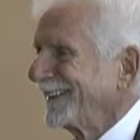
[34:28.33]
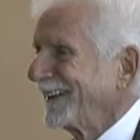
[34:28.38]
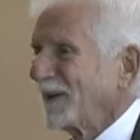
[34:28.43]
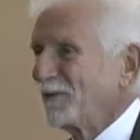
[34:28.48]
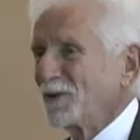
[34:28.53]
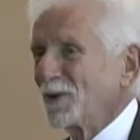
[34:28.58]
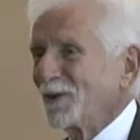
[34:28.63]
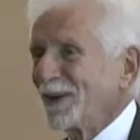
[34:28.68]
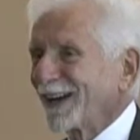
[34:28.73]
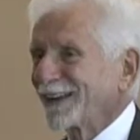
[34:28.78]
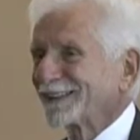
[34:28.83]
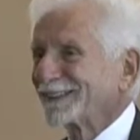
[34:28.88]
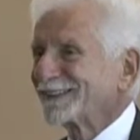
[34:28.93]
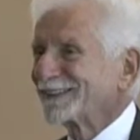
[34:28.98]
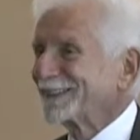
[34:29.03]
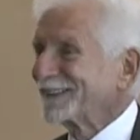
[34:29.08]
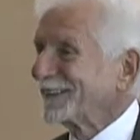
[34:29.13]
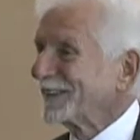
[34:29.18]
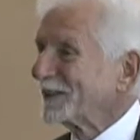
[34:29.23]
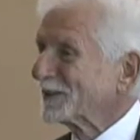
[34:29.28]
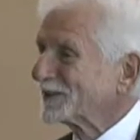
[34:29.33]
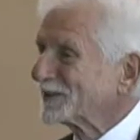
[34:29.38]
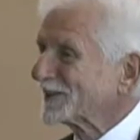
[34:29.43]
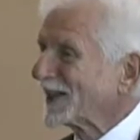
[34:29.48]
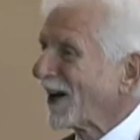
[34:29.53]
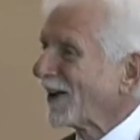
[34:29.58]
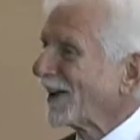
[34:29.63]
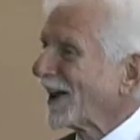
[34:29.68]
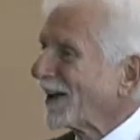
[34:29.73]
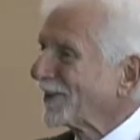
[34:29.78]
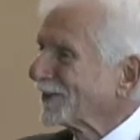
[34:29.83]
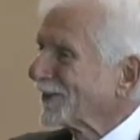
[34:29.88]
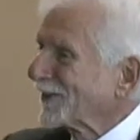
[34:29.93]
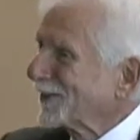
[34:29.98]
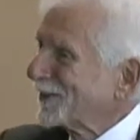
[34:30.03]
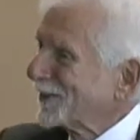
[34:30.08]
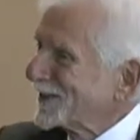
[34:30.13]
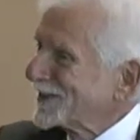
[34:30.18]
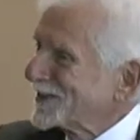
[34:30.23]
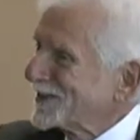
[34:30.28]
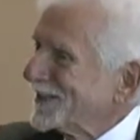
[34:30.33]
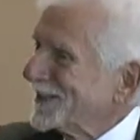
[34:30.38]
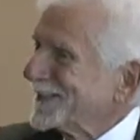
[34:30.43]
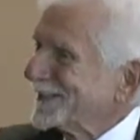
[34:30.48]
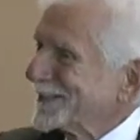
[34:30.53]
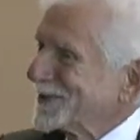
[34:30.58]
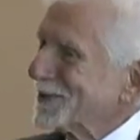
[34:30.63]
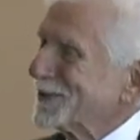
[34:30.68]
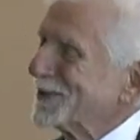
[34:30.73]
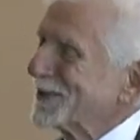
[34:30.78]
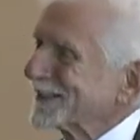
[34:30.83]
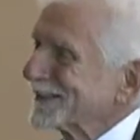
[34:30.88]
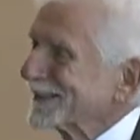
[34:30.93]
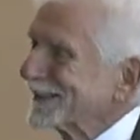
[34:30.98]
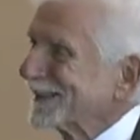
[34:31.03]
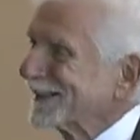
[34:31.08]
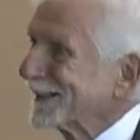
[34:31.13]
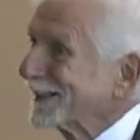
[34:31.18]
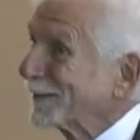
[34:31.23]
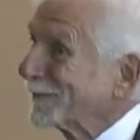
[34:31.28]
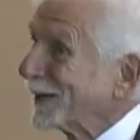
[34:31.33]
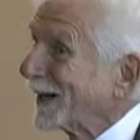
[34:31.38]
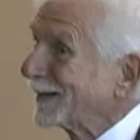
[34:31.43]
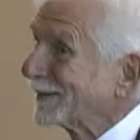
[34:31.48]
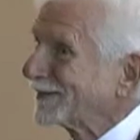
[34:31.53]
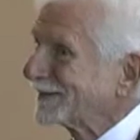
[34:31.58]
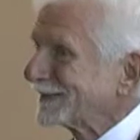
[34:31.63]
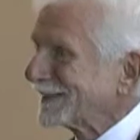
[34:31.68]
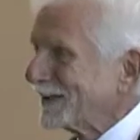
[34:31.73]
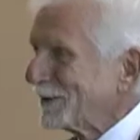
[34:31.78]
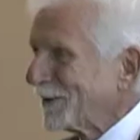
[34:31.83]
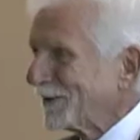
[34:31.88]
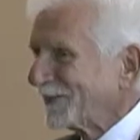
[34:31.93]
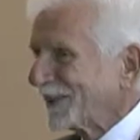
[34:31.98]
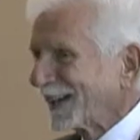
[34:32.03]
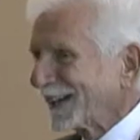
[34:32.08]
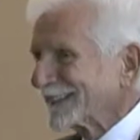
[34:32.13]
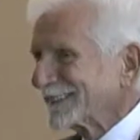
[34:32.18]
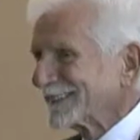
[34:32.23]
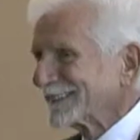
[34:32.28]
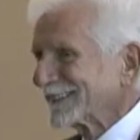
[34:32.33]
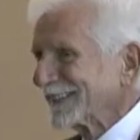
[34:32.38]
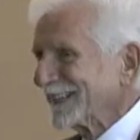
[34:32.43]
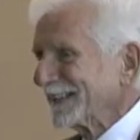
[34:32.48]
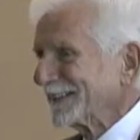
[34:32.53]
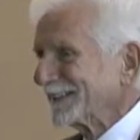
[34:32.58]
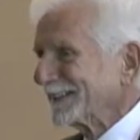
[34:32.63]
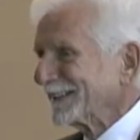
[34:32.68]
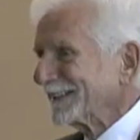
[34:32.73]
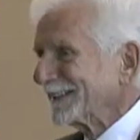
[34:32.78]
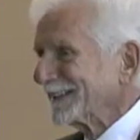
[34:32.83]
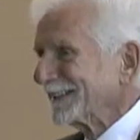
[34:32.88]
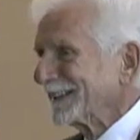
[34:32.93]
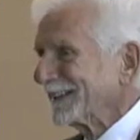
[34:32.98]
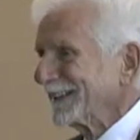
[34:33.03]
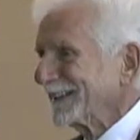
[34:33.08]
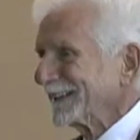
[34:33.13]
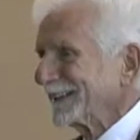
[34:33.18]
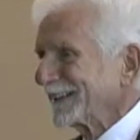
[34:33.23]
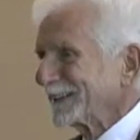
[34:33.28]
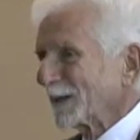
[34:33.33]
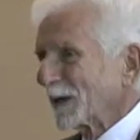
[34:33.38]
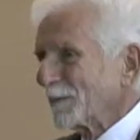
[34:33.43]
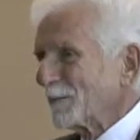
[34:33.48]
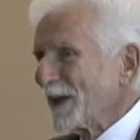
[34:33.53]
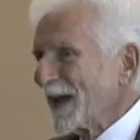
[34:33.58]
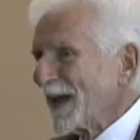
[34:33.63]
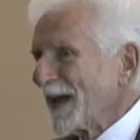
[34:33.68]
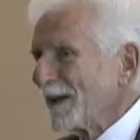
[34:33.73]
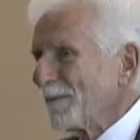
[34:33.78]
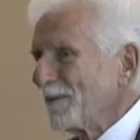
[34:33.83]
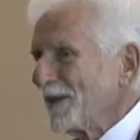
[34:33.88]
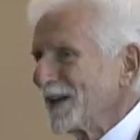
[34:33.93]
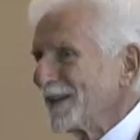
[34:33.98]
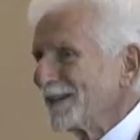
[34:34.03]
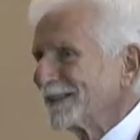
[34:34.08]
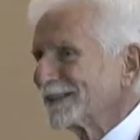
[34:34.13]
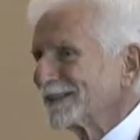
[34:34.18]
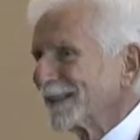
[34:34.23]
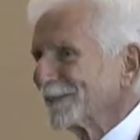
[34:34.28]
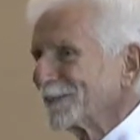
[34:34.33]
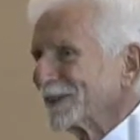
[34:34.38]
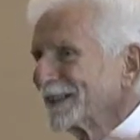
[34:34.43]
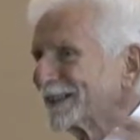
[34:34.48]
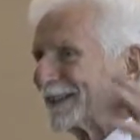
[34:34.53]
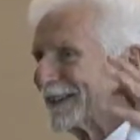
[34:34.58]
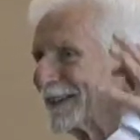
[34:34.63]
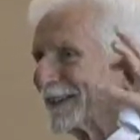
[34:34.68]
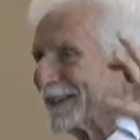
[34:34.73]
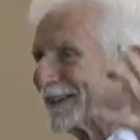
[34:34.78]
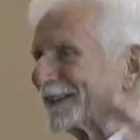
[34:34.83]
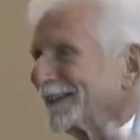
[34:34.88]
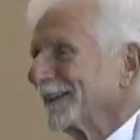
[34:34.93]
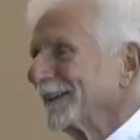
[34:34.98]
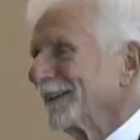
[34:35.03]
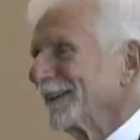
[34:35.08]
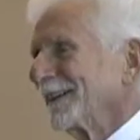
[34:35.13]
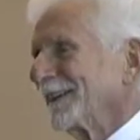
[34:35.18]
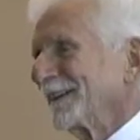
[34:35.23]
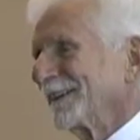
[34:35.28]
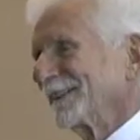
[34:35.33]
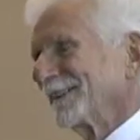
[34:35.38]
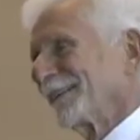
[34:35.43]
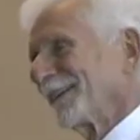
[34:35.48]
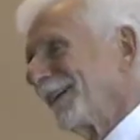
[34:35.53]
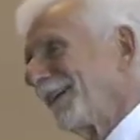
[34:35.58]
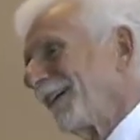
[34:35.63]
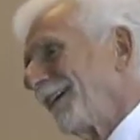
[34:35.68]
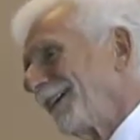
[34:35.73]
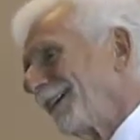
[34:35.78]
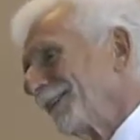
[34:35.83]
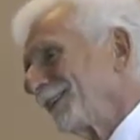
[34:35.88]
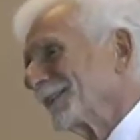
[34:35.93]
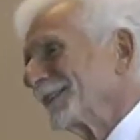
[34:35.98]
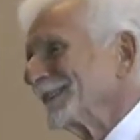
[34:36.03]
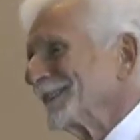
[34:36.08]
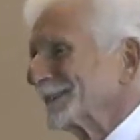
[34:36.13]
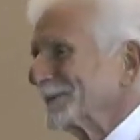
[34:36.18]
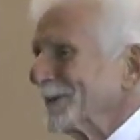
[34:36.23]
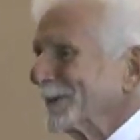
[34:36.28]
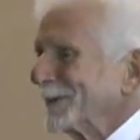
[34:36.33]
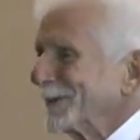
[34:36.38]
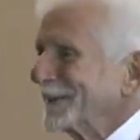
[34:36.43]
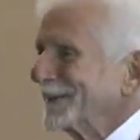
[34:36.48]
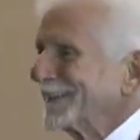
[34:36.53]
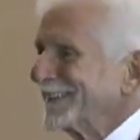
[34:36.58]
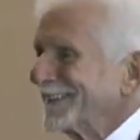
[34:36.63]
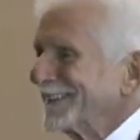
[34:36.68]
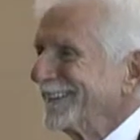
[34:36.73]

If you have got to start out the question as you just did about, gee, we've got this inkling that there may be something there, oh, holy smoke!